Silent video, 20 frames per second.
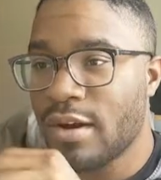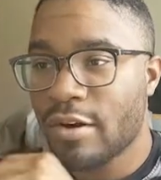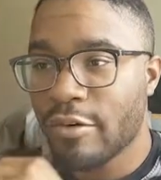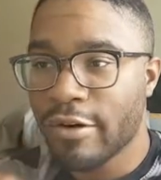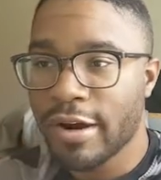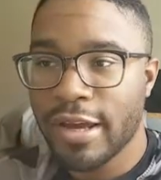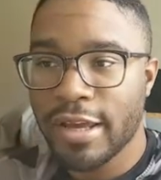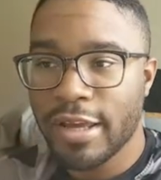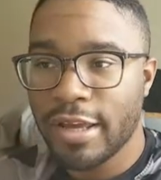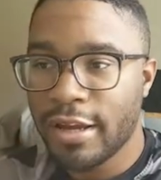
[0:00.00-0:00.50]

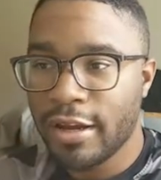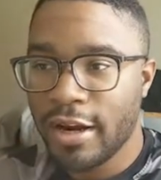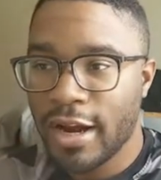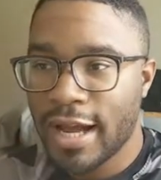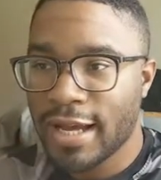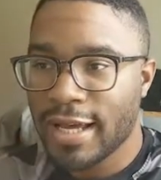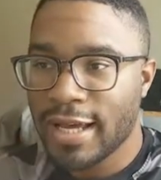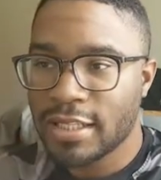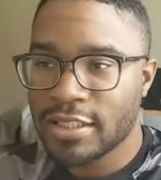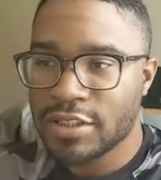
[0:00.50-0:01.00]
Right here
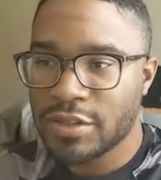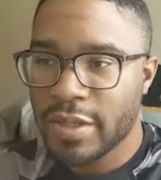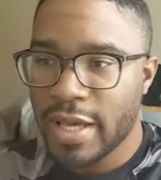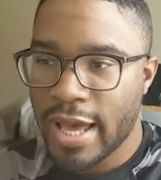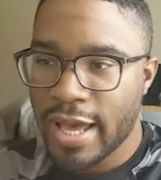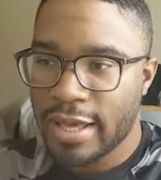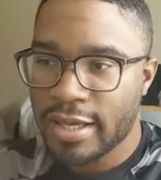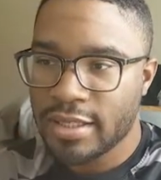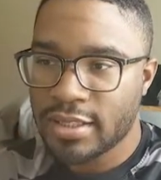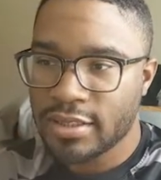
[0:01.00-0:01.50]
I got you
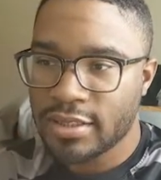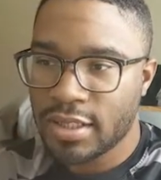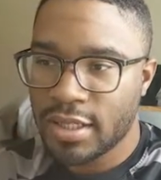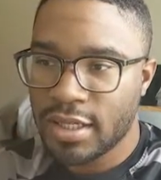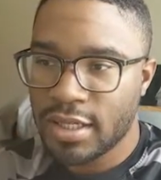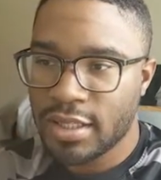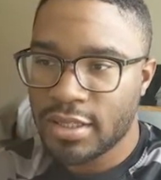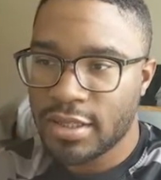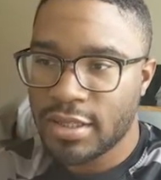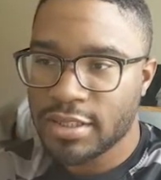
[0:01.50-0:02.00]
guys
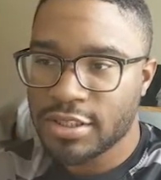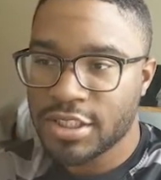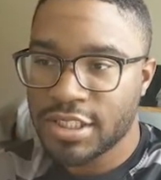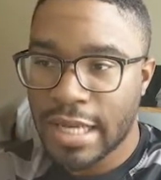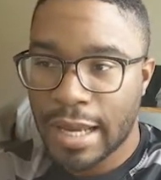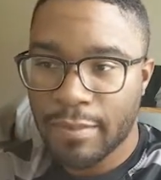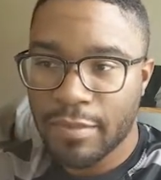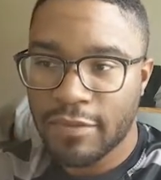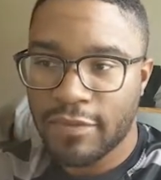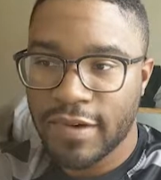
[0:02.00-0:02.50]
the
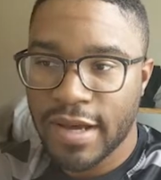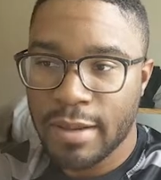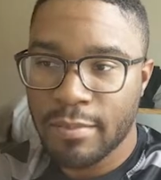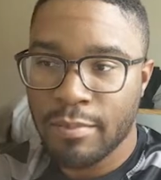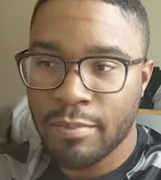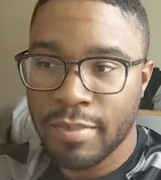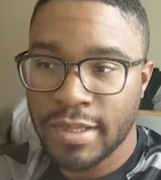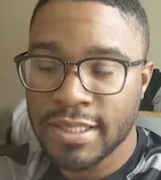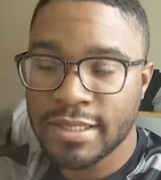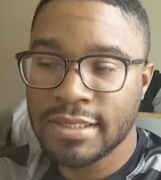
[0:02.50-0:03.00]

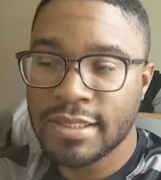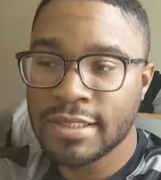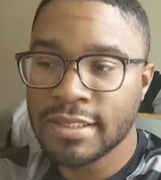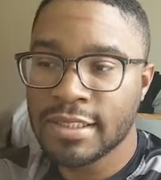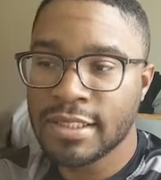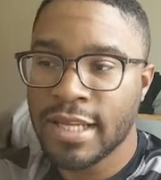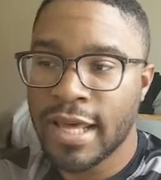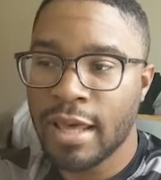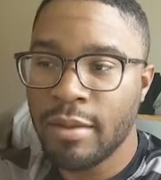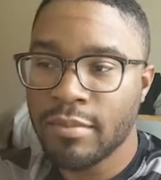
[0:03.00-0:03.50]
Shopify business
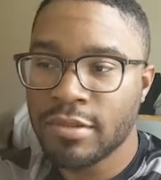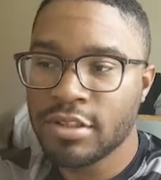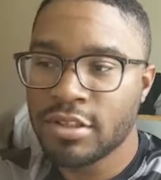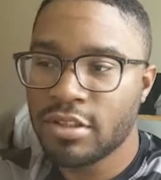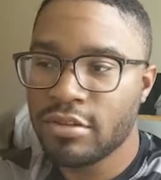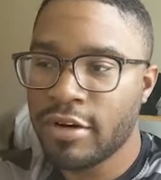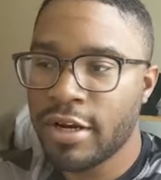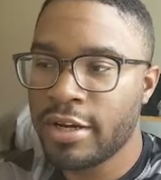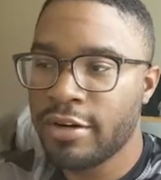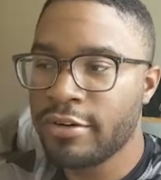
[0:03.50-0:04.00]
name
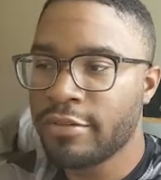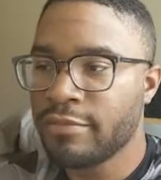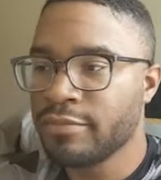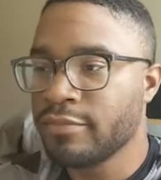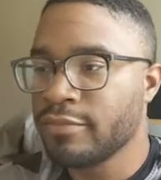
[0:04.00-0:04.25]
generator.